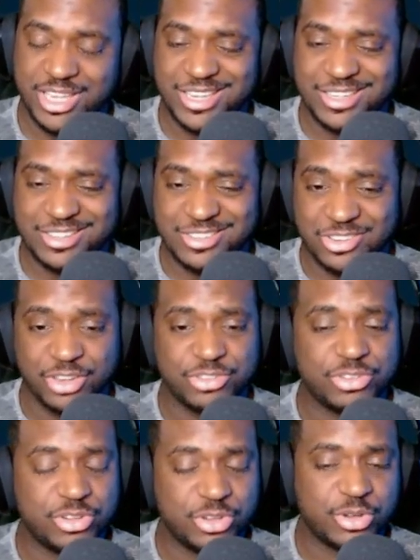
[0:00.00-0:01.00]
It
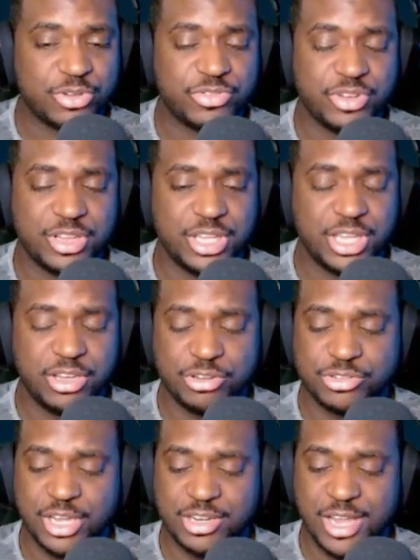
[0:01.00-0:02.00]
does look fairly
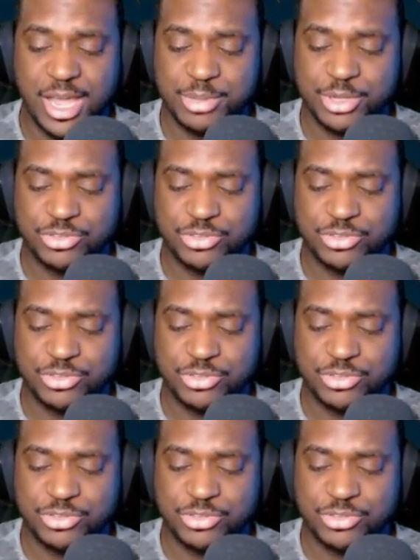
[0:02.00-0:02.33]
aerodynamic.